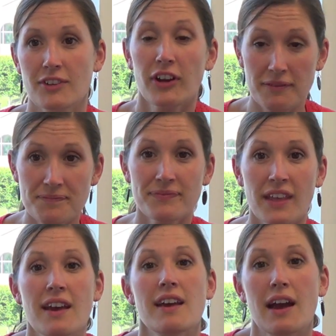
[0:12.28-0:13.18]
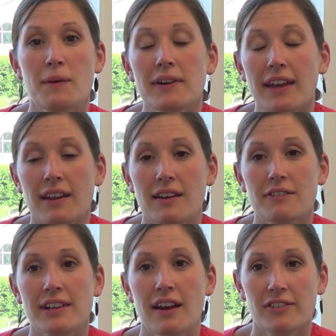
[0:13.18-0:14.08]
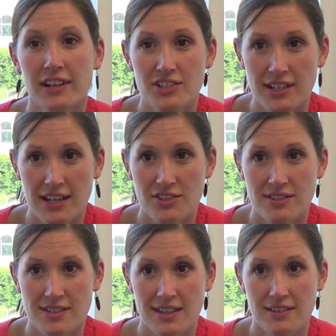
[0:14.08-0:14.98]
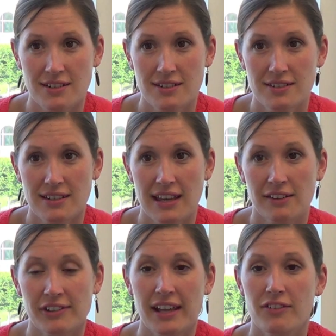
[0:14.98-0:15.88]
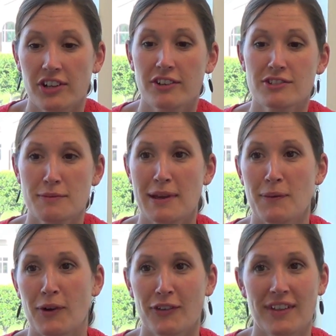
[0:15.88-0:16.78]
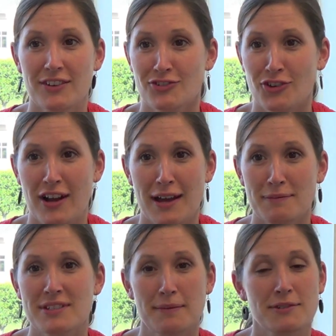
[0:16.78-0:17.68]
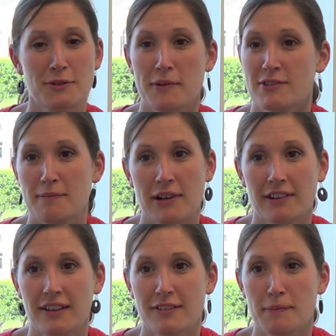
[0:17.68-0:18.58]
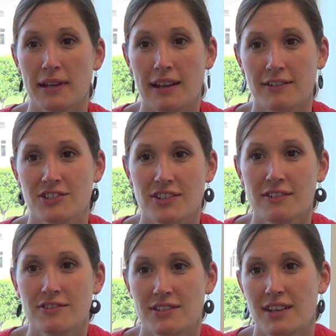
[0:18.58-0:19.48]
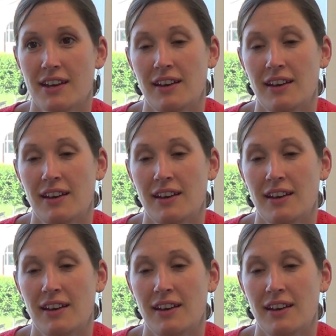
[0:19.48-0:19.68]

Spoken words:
Okay. I work at a recovery education center, and recovery used to be a word that described substance abuse and mental health, but now it's used